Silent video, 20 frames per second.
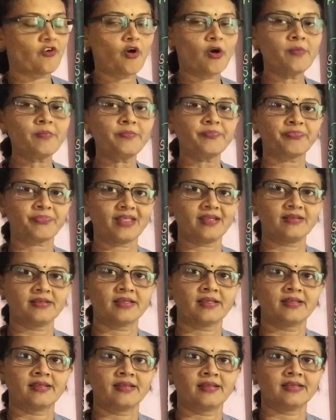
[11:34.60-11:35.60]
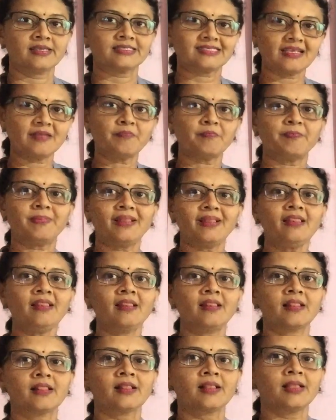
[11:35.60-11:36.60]
form,
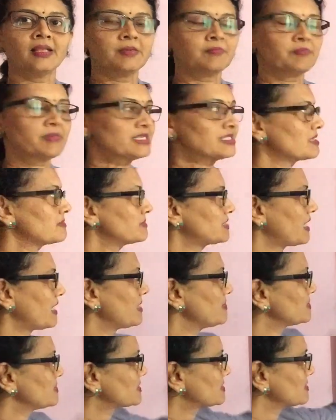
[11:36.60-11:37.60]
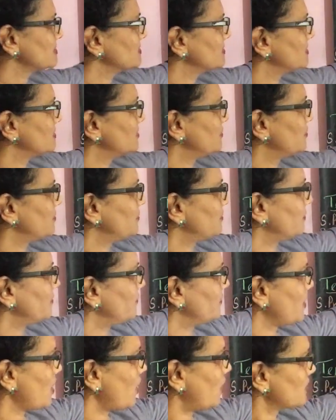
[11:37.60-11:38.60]
simple, but sometimes
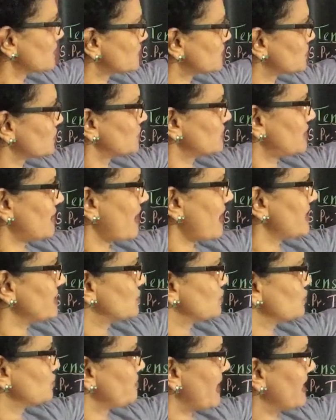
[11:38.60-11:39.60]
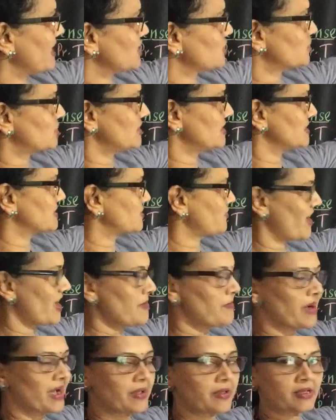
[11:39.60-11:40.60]
we also try to manage this
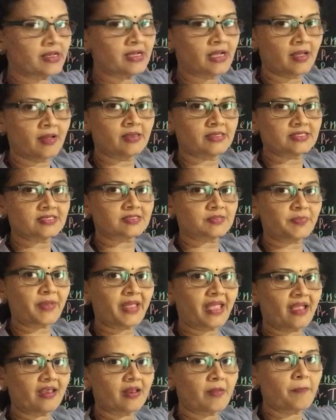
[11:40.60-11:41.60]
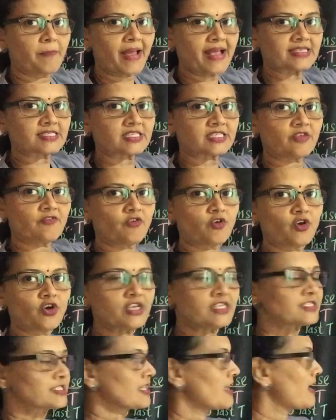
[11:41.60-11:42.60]
way by speaking in a passive
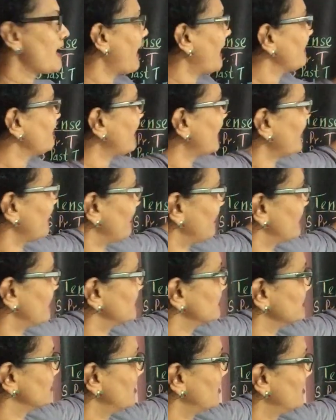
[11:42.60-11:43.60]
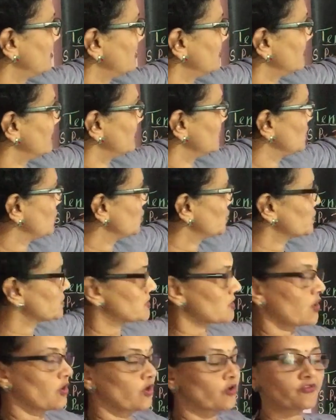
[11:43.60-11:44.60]
voice, and then the
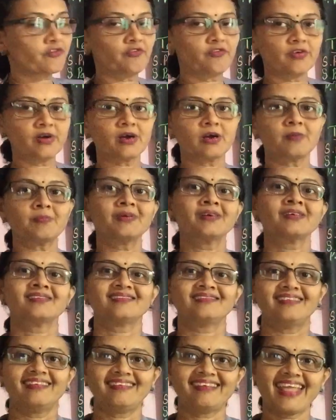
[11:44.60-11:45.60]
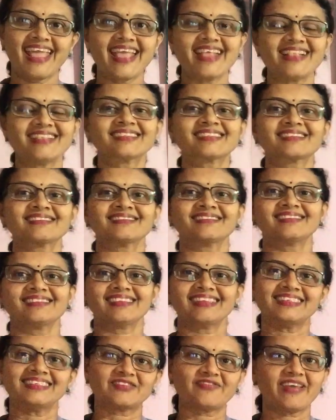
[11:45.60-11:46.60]
use of verb, the tense
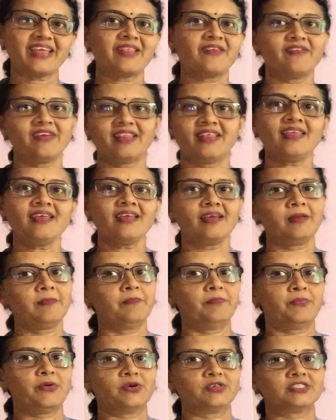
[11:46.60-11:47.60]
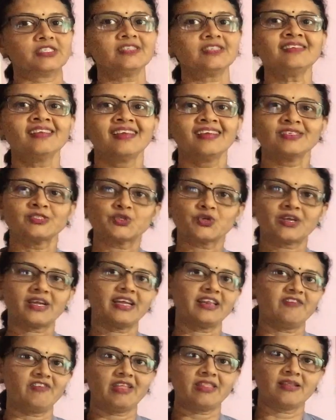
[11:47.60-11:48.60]
is very, very important to
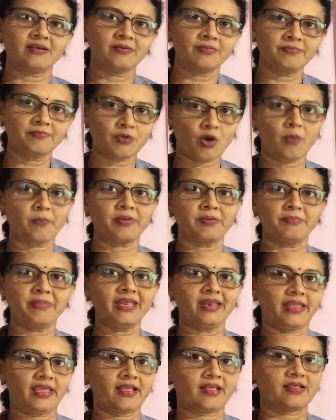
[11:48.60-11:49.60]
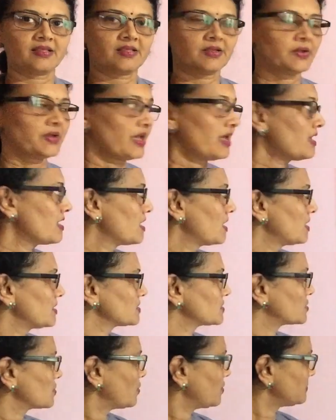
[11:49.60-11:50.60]
convey the proper meaning. Okay,
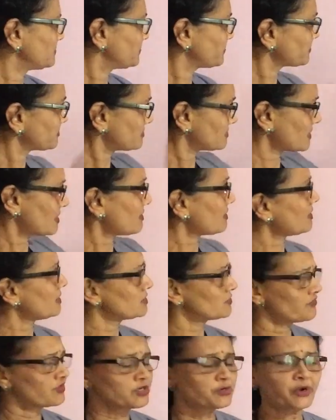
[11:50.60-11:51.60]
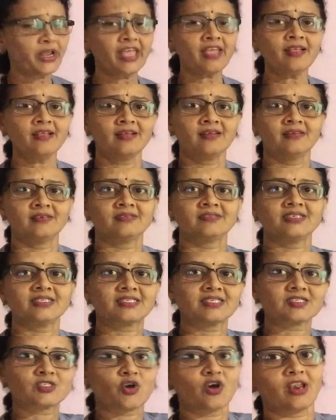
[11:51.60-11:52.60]
so for today
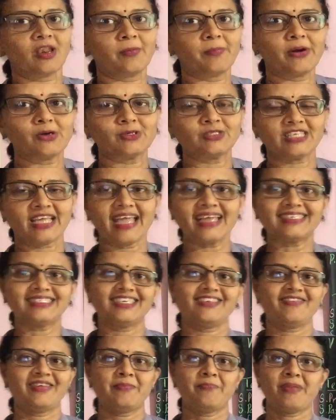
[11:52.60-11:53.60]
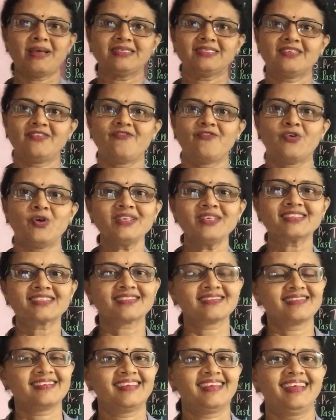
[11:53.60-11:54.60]
this is all about active and passive
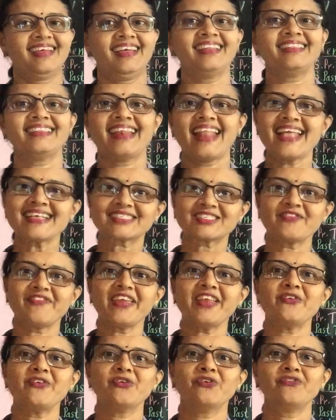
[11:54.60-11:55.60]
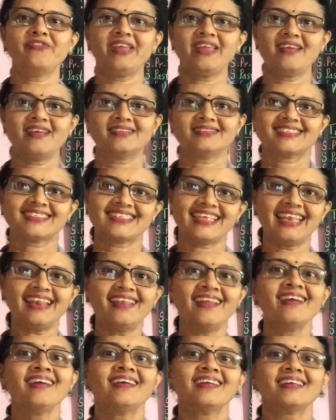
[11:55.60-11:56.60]
voice. In the next video we can
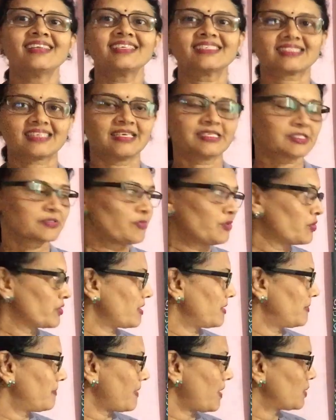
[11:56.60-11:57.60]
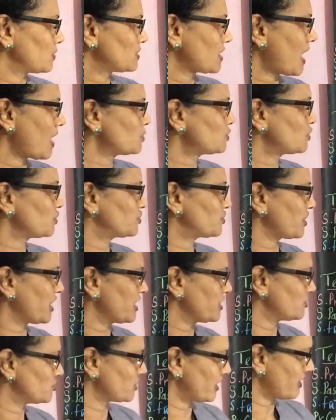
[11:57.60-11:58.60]
still discuss more about how to
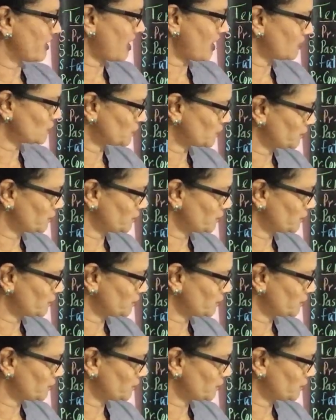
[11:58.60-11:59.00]
change and how